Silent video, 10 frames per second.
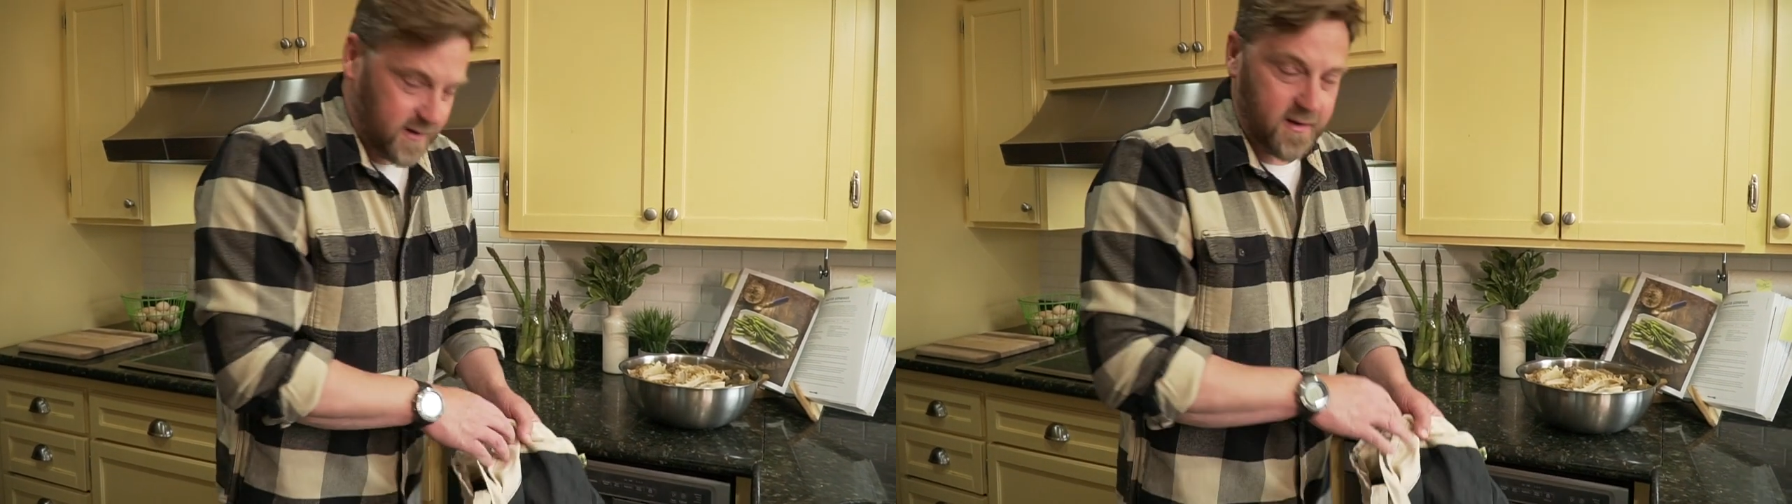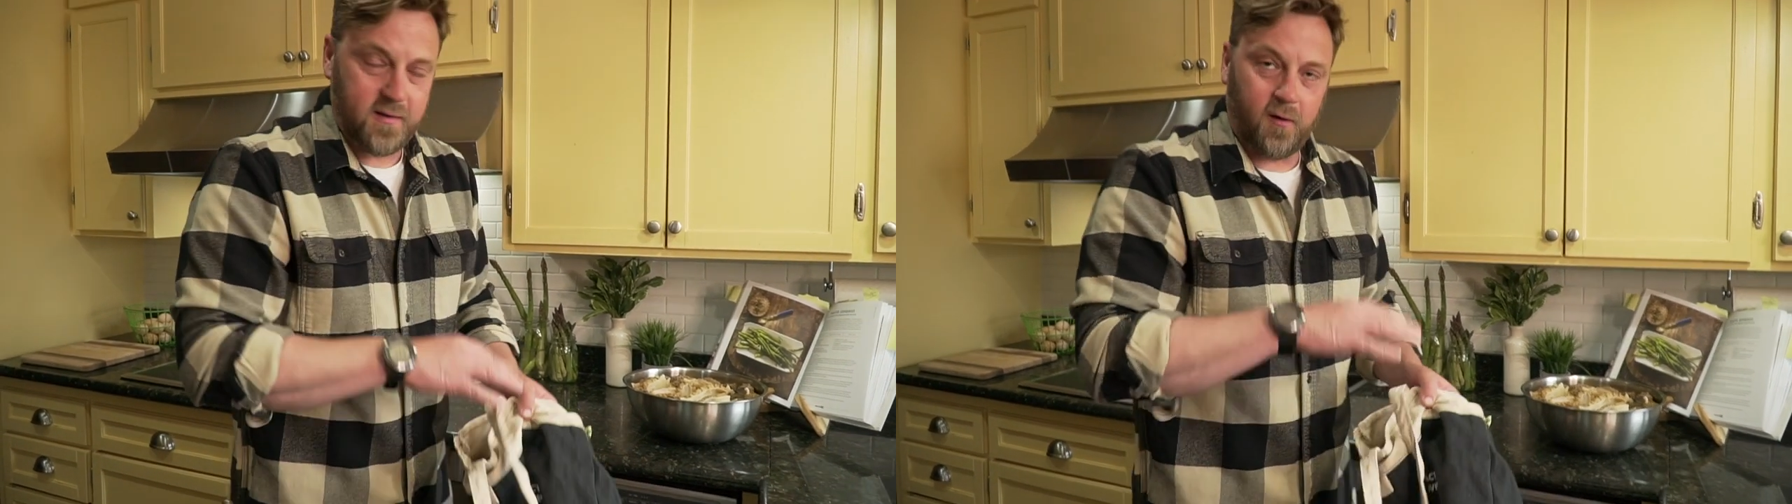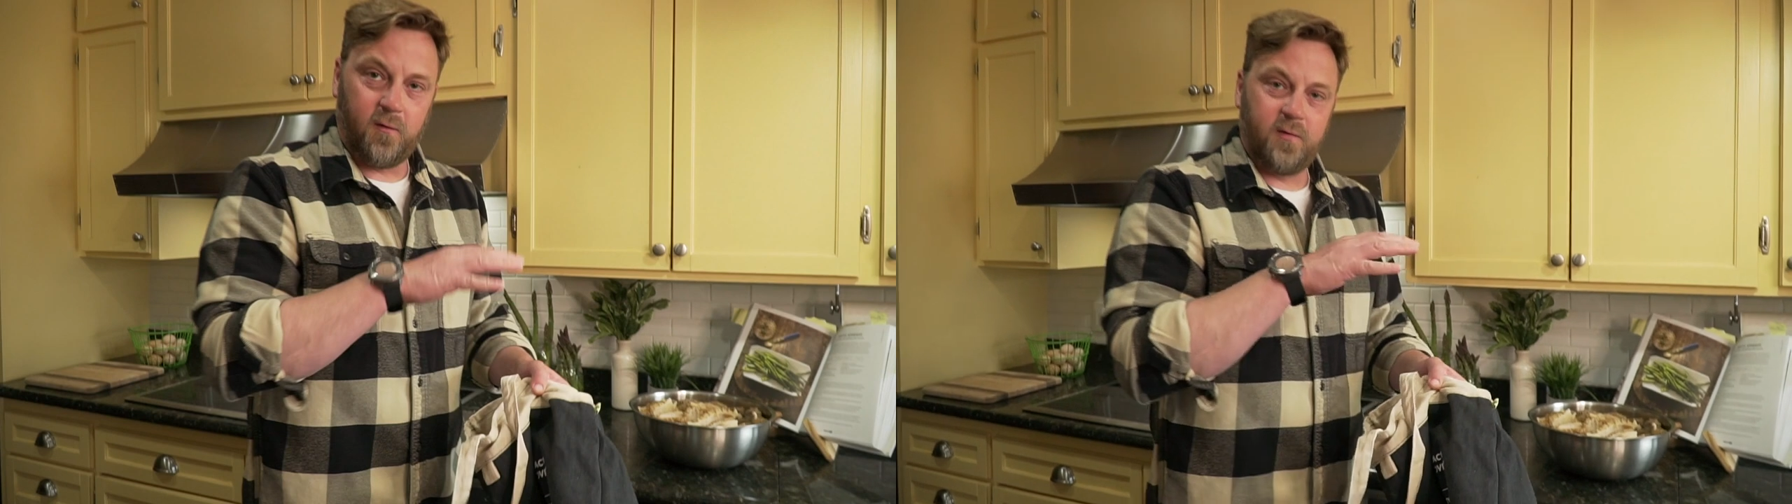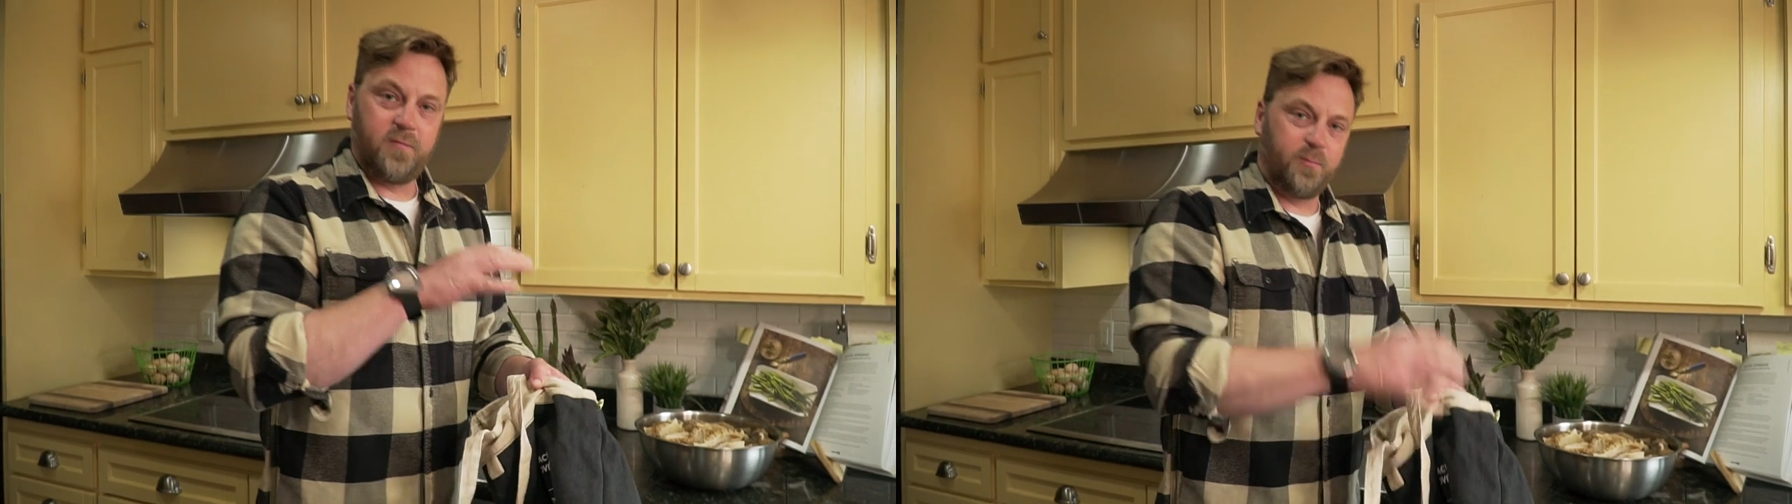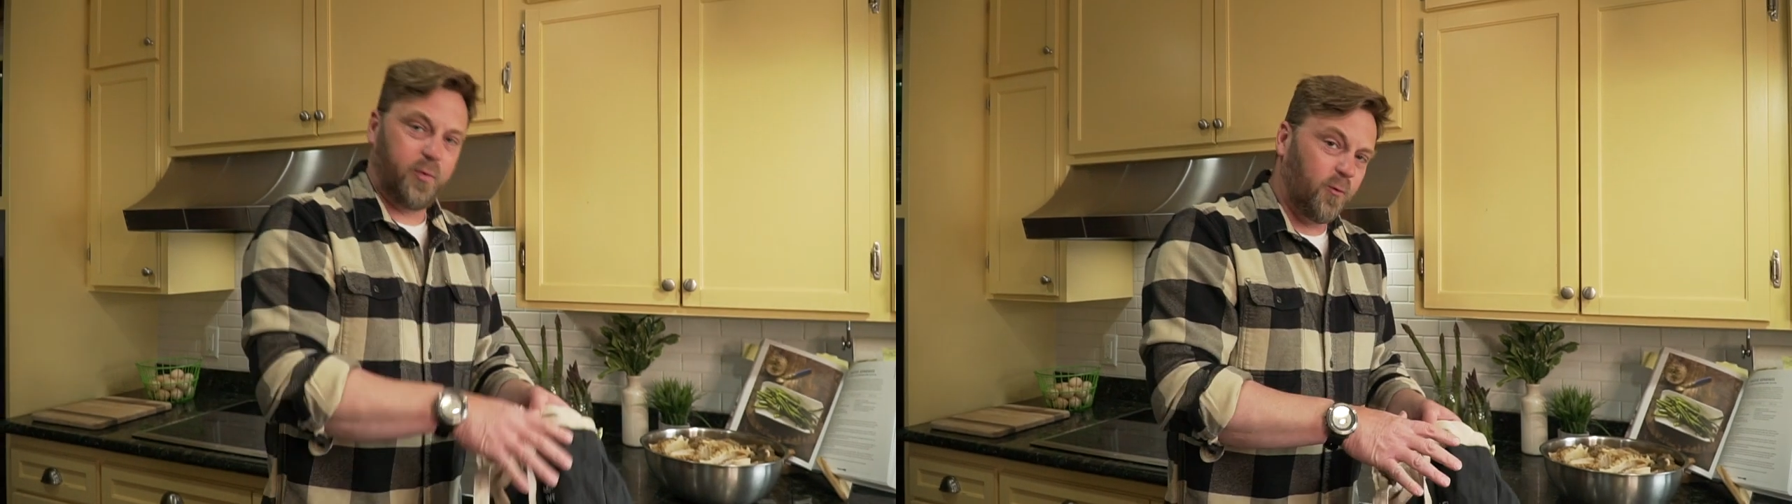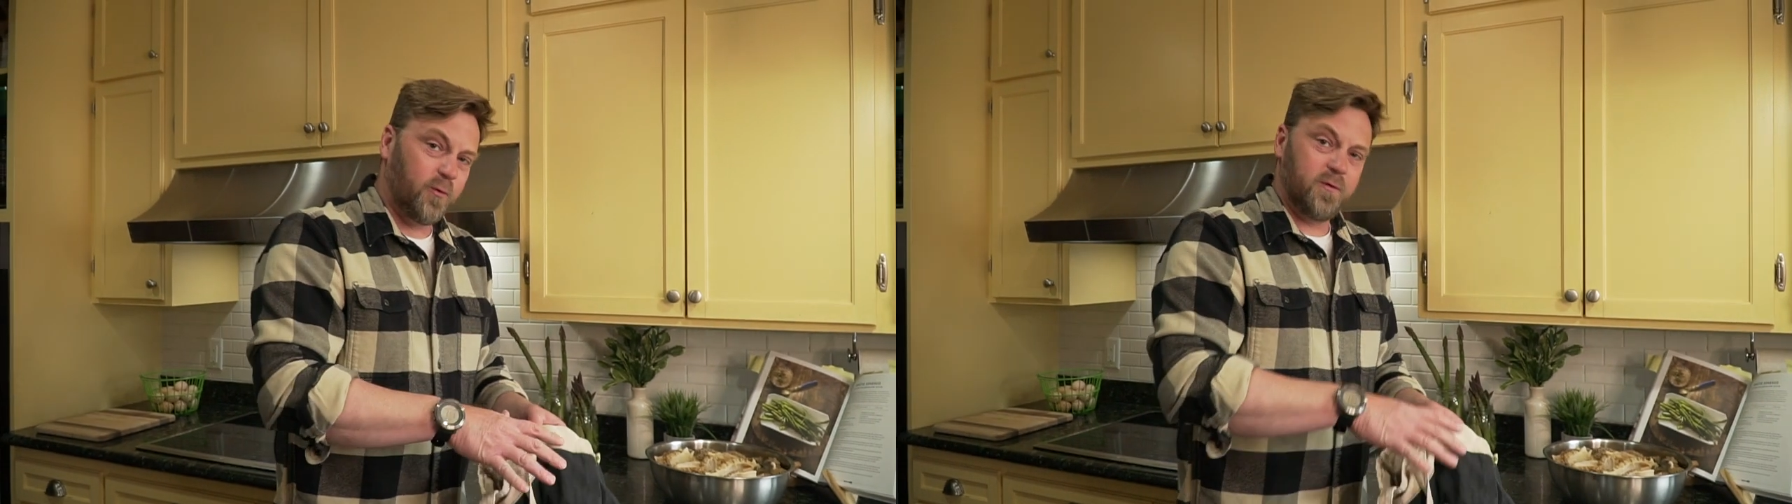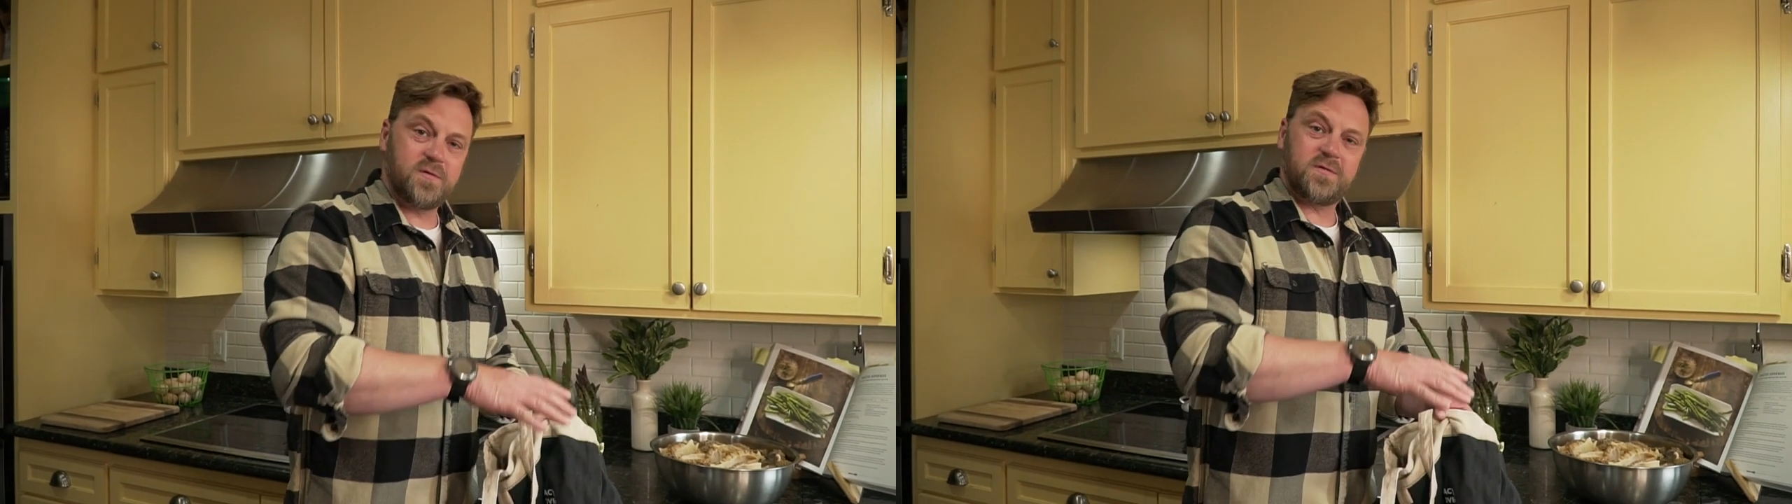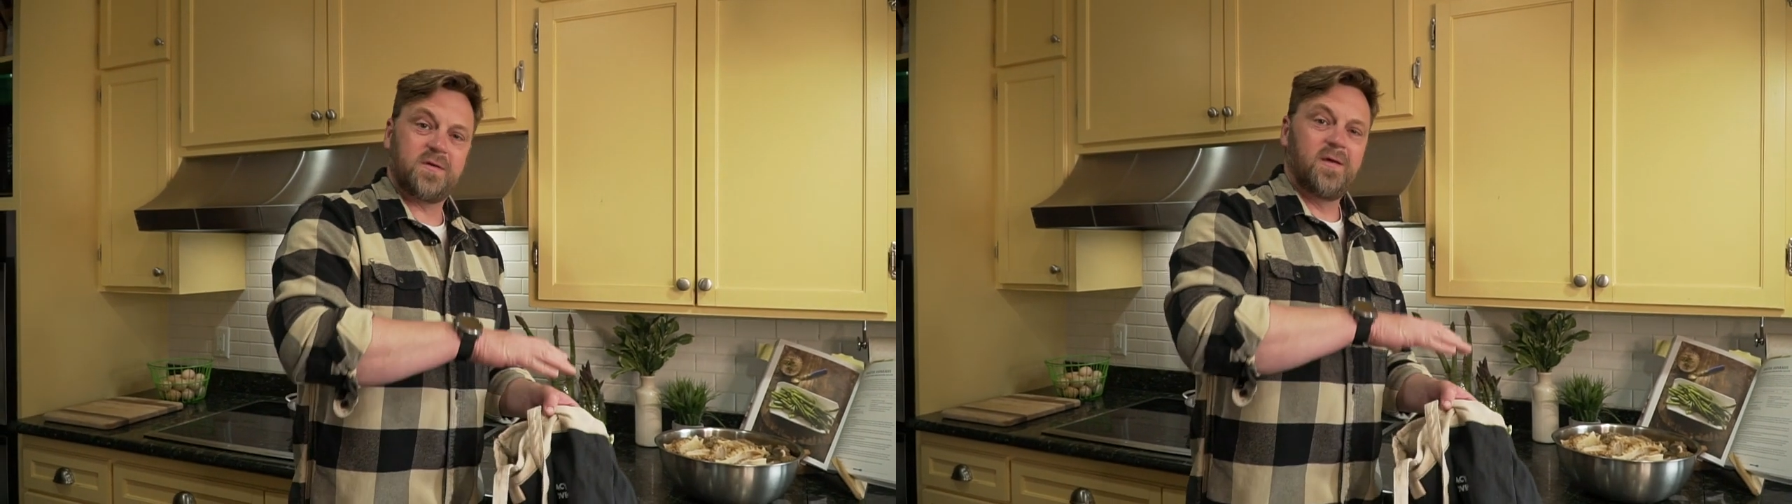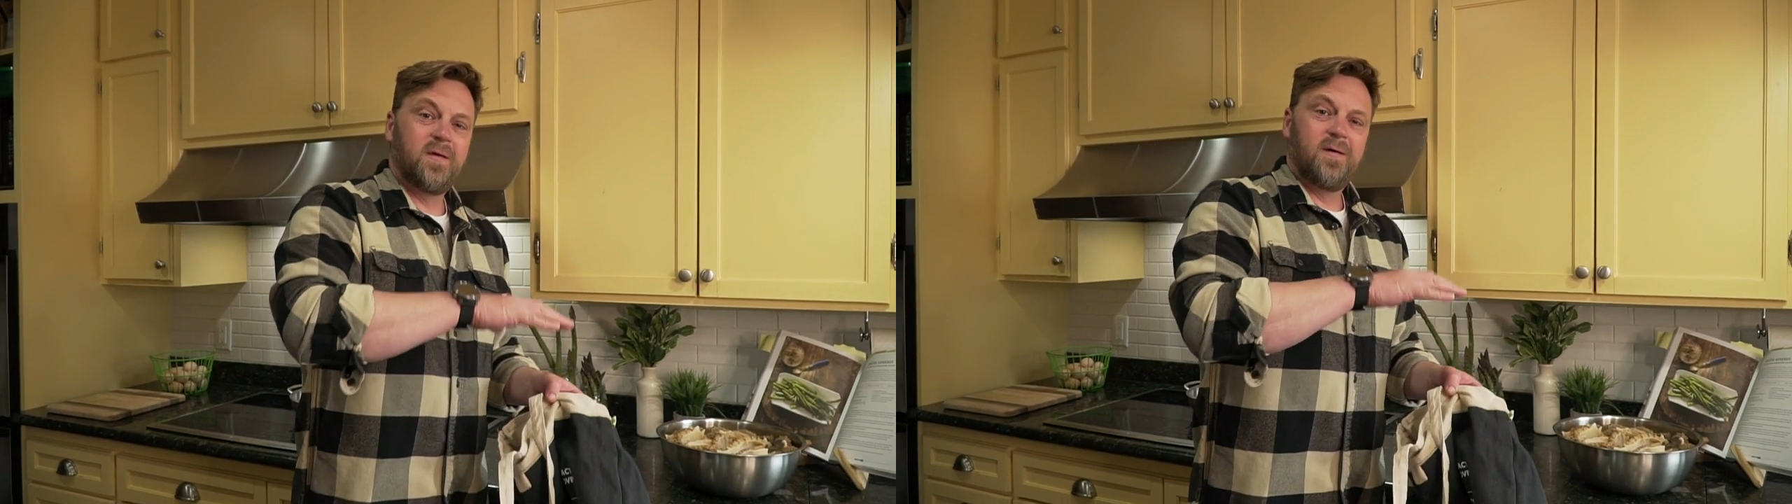and all of the pores.